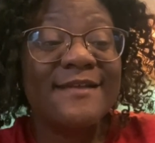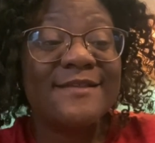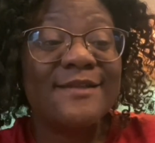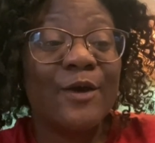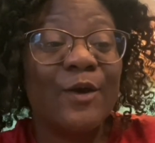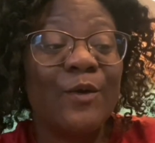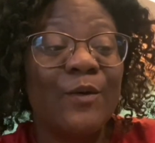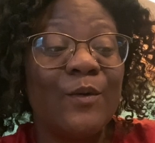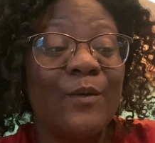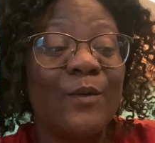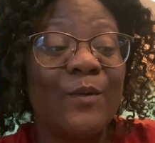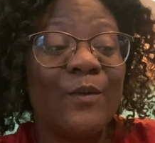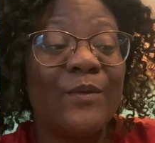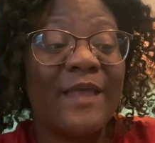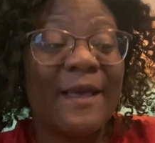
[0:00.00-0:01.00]
So
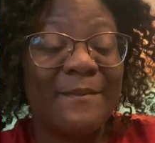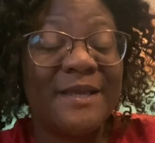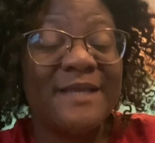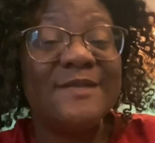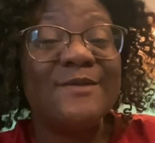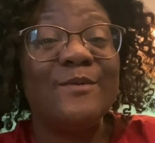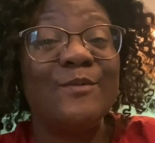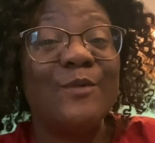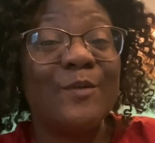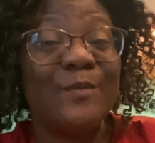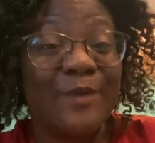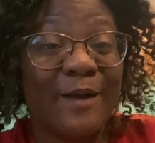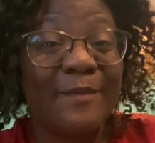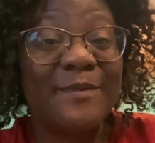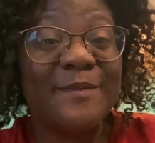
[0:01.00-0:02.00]
that means we will
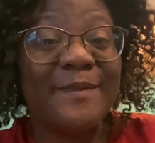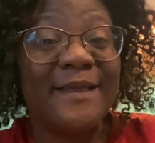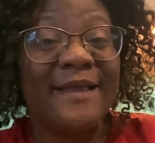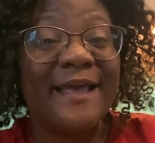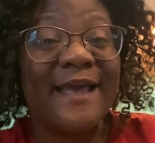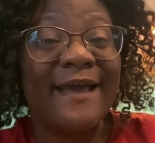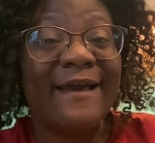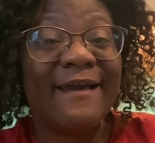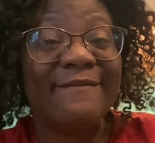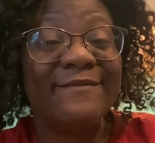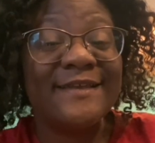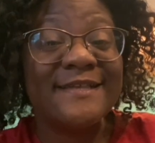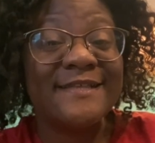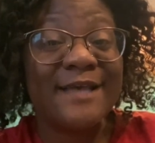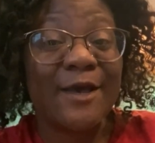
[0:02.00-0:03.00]
probably have
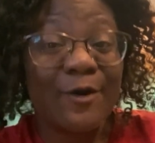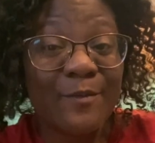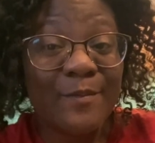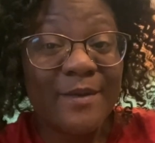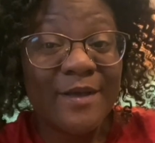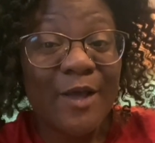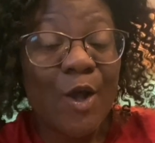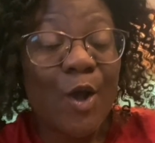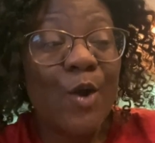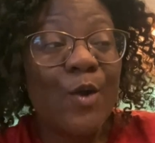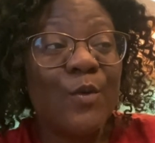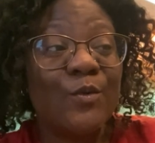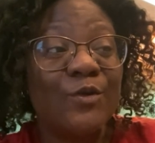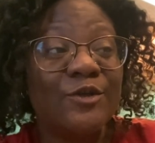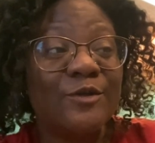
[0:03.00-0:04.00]
his help,
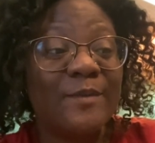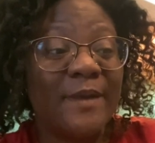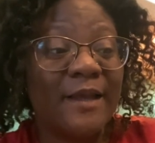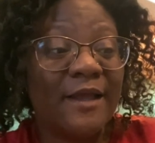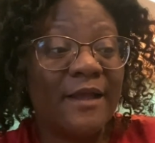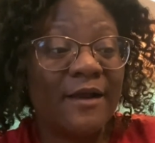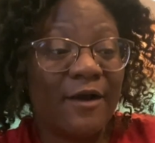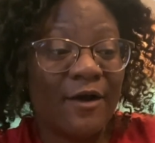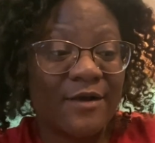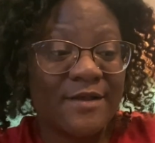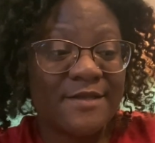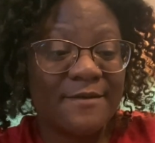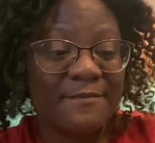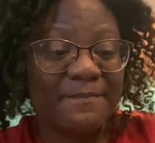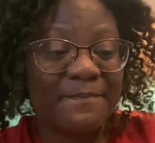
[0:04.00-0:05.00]
which would be
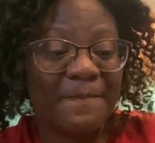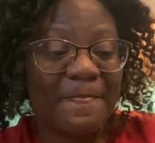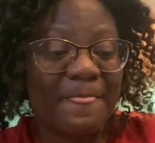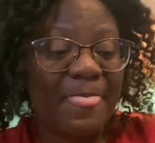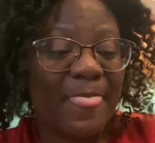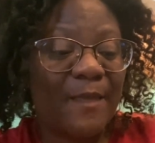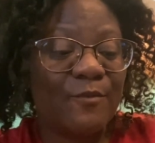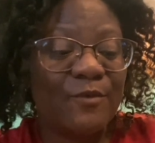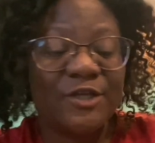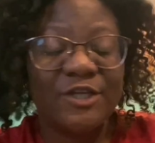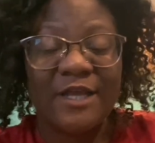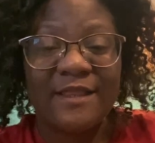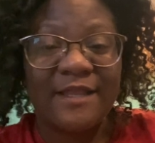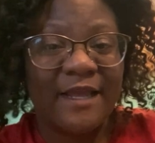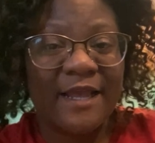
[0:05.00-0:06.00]
awesome, which I
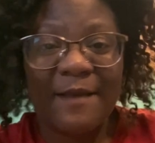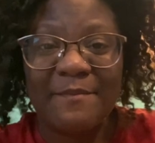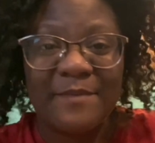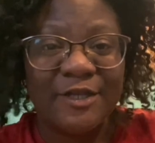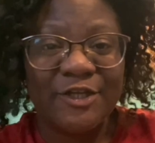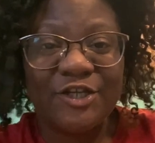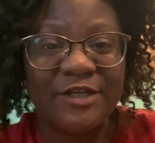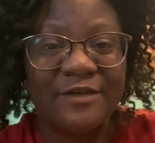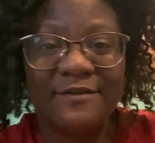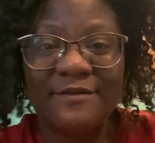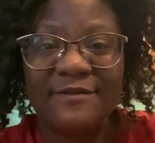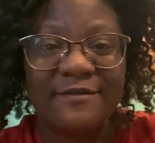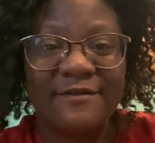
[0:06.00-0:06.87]
think I mentioned